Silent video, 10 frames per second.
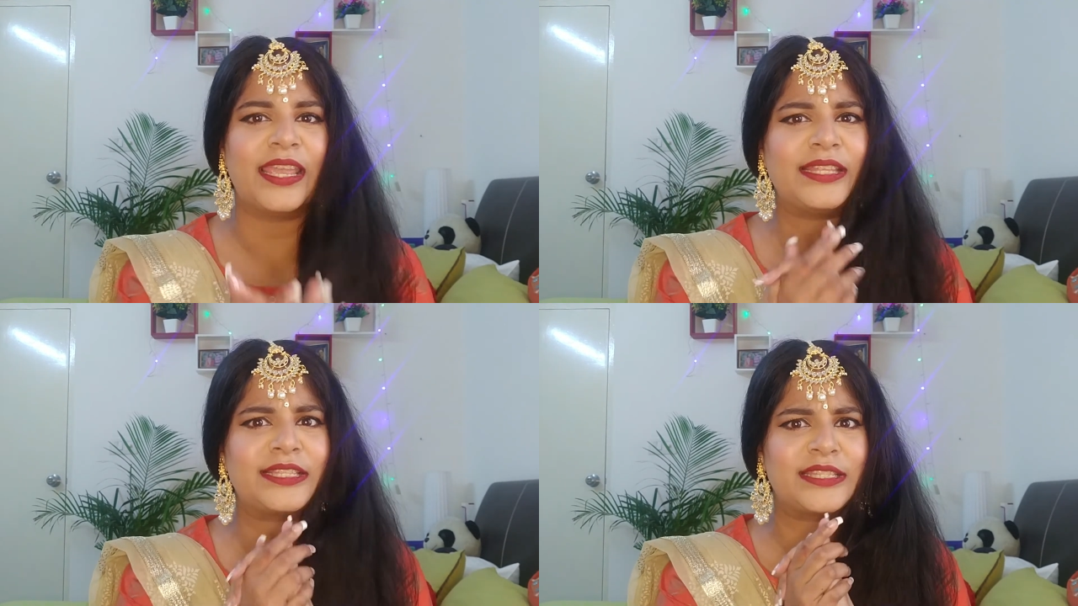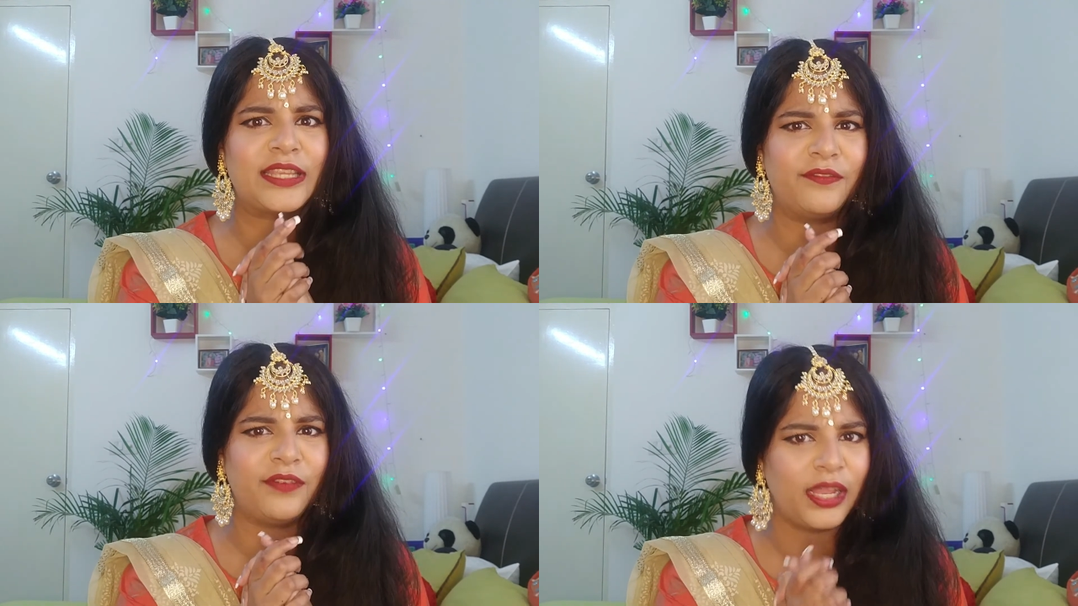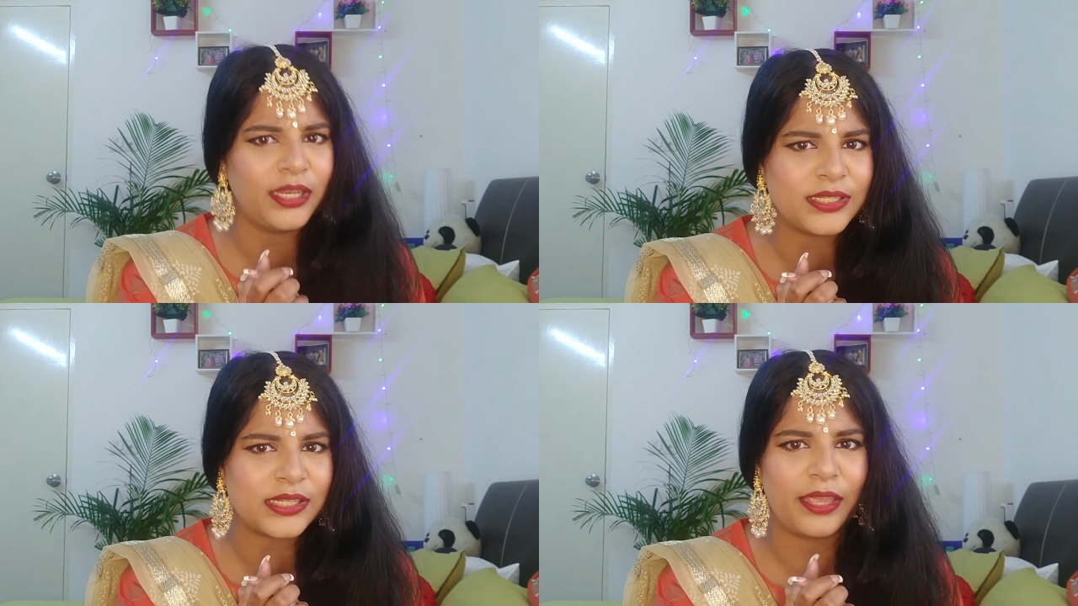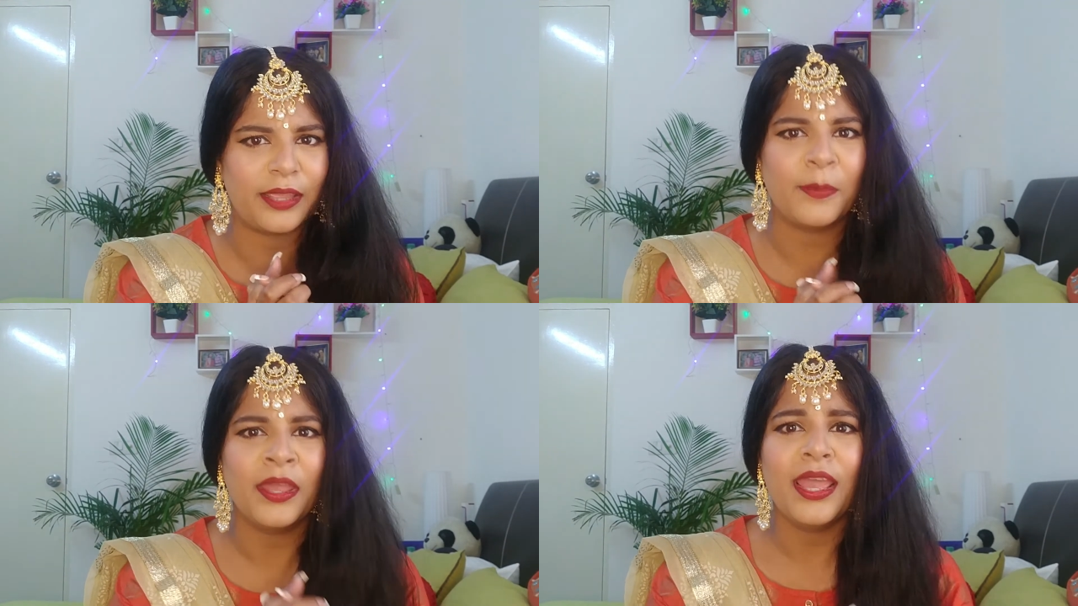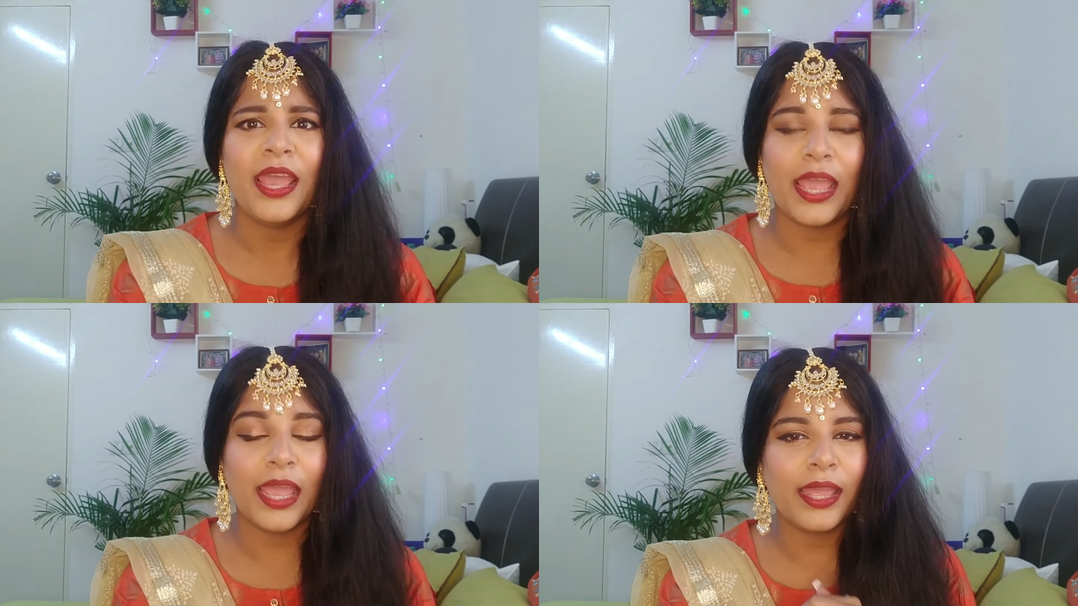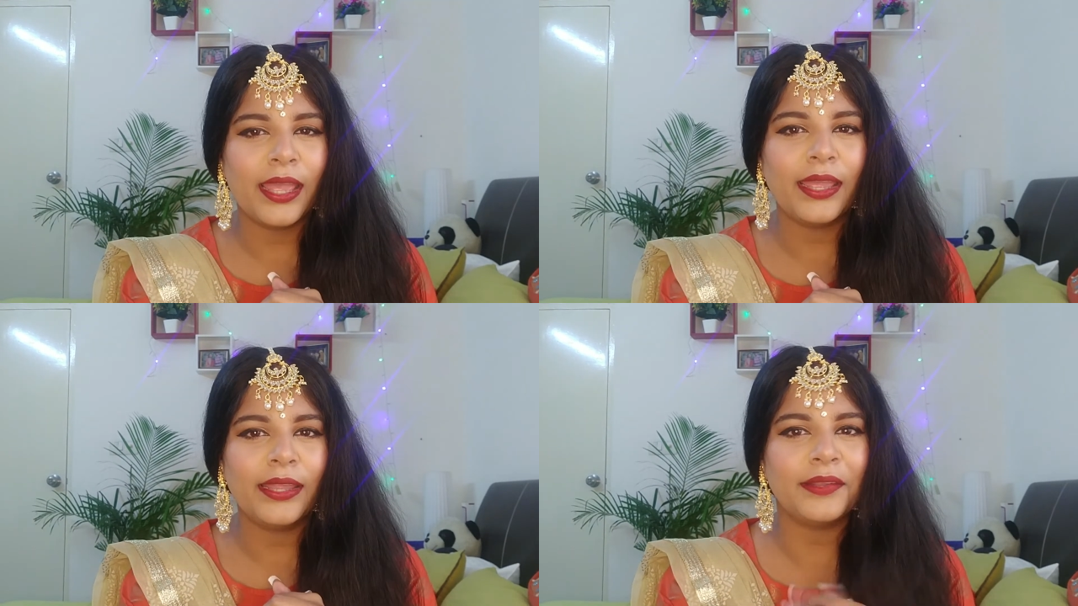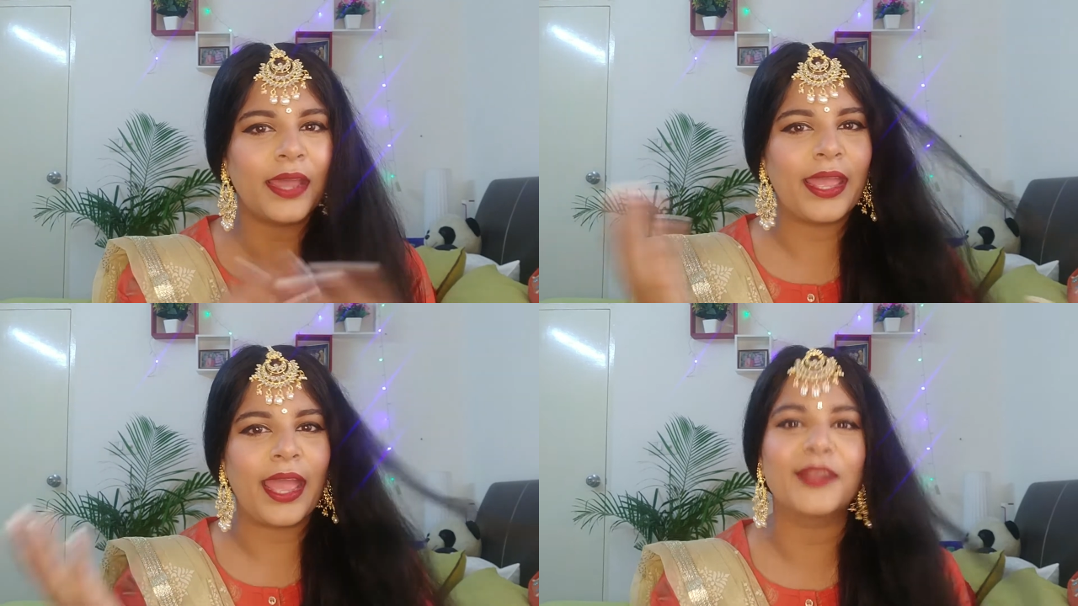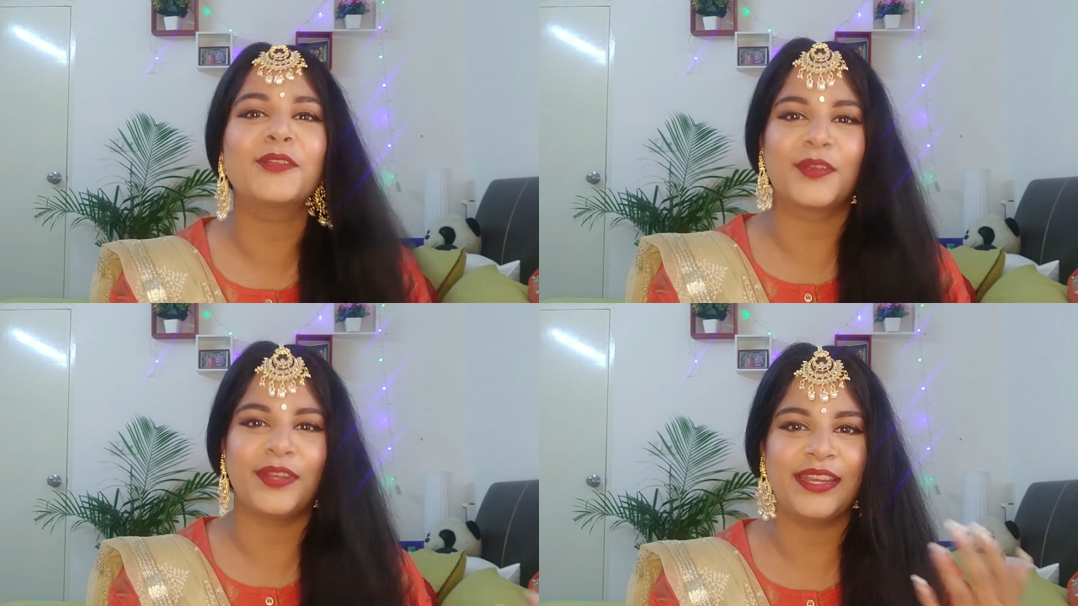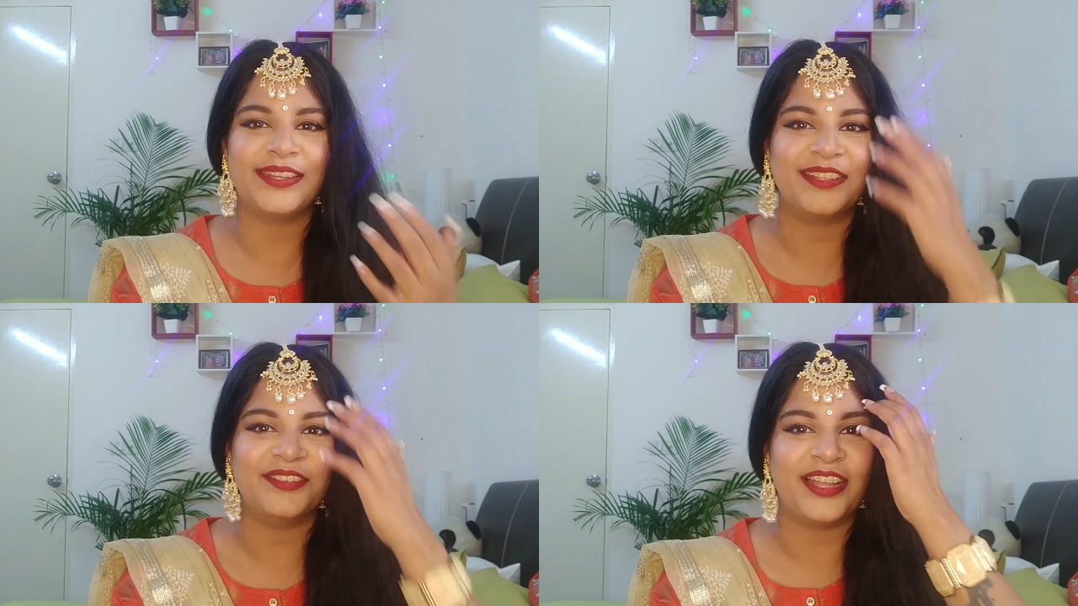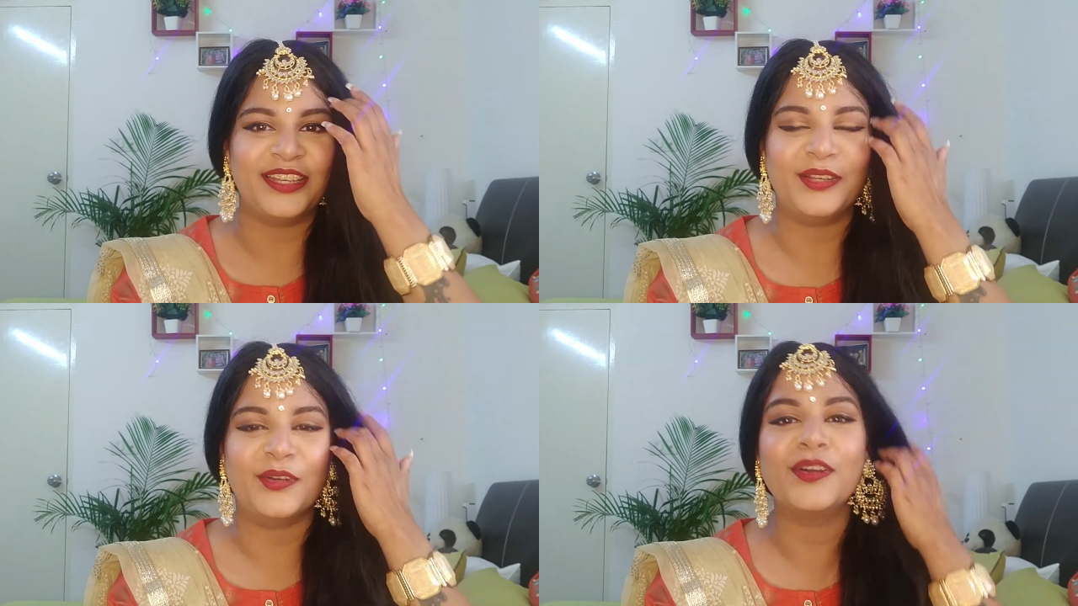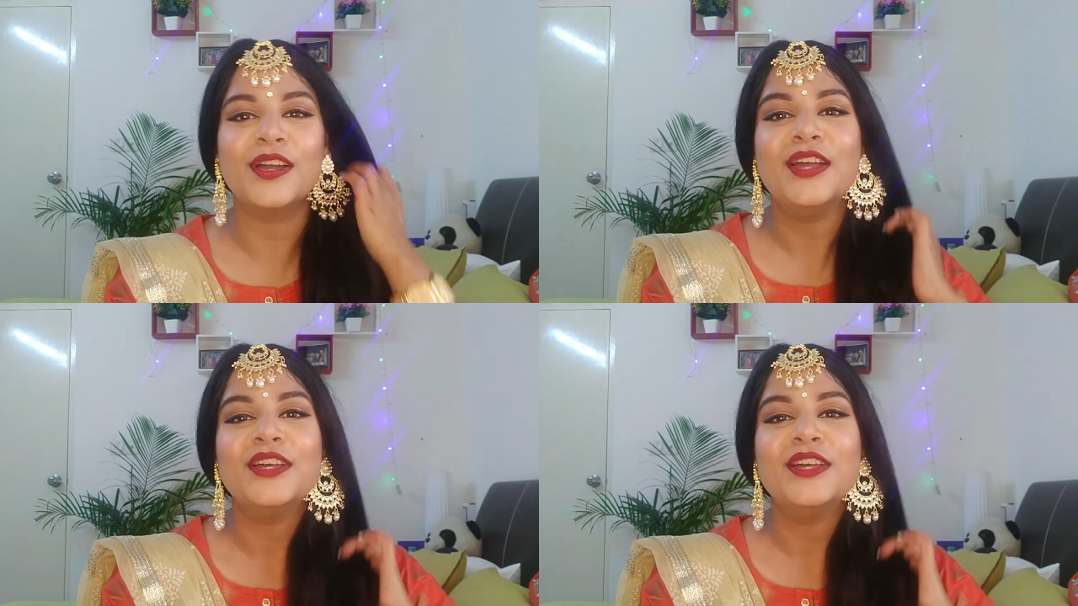it's Diwali time and I had to create a Diwali look.